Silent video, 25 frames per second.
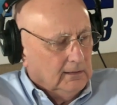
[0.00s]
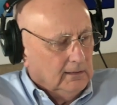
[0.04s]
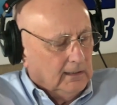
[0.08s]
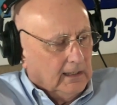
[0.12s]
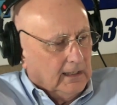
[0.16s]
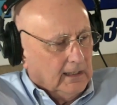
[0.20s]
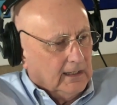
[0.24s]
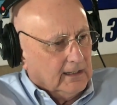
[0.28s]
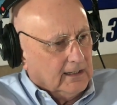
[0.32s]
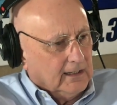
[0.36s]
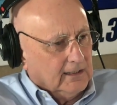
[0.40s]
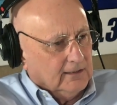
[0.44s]

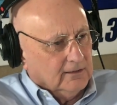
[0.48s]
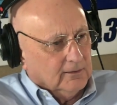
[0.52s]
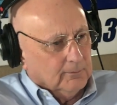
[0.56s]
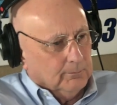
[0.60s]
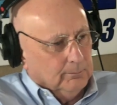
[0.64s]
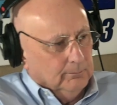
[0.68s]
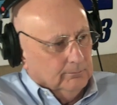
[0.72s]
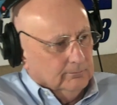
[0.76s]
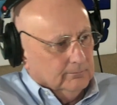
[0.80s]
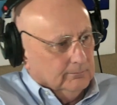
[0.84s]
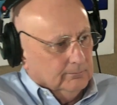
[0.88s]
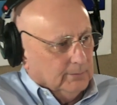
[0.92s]
And the
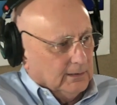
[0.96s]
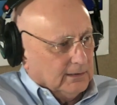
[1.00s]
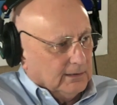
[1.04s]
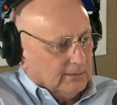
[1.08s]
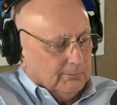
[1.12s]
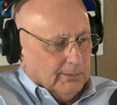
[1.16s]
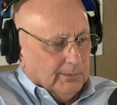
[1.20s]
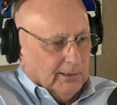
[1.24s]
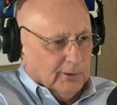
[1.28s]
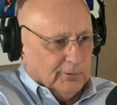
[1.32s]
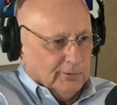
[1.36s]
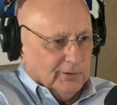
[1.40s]
big
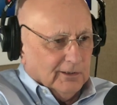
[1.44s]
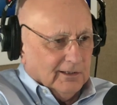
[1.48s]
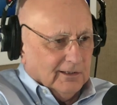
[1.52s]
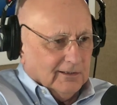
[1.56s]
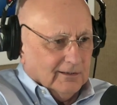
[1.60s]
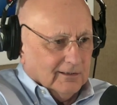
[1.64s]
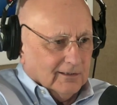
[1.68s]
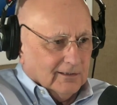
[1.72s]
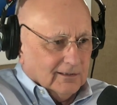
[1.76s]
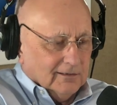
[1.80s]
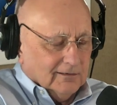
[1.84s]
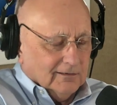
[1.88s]

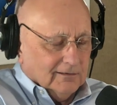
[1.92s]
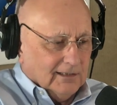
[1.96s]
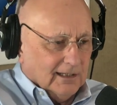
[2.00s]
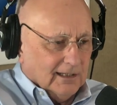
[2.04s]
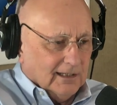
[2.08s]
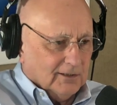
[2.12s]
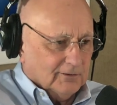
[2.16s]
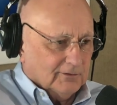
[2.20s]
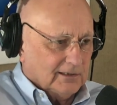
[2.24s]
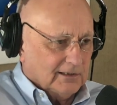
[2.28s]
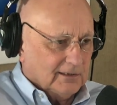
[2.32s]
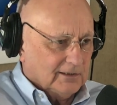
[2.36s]
building that
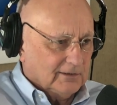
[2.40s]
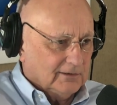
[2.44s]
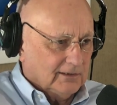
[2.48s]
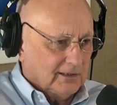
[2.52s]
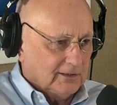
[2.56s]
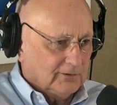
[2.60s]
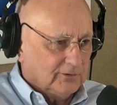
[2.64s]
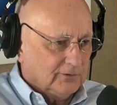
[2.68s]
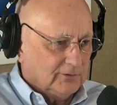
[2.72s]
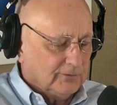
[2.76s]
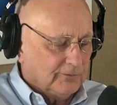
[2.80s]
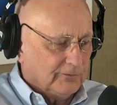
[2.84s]
downtown
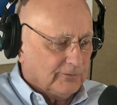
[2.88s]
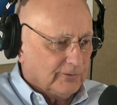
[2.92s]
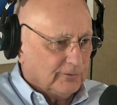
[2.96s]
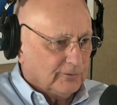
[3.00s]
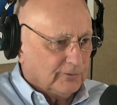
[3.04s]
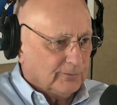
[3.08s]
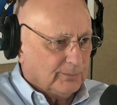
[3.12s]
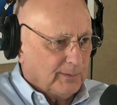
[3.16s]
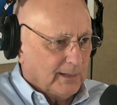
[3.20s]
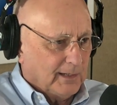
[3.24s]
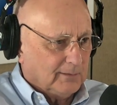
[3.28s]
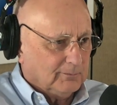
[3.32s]
that's
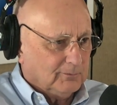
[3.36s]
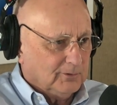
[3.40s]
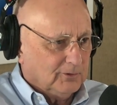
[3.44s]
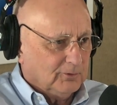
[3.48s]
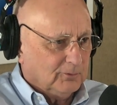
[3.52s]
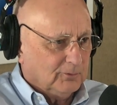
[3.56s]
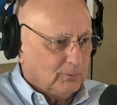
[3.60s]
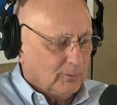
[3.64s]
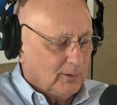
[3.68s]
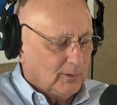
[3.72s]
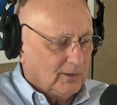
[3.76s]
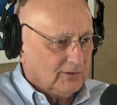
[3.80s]
First
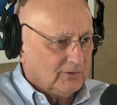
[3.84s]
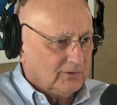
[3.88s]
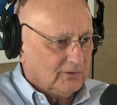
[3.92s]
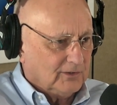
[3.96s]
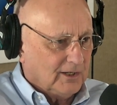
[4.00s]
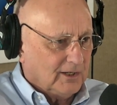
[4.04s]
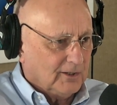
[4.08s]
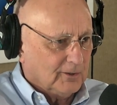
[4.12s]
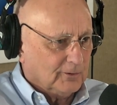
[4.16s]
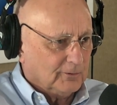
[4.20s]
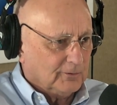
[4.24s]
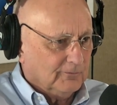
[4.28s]
Baptist was
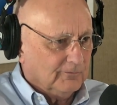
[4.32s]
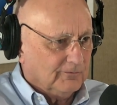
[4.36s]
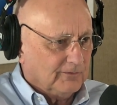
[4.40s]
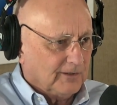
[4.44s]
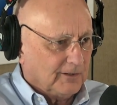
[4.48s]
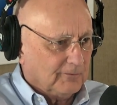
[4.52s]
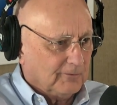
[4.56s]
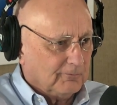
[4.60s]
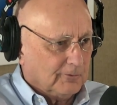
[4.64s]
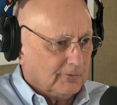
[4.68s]
Carrollton Federal.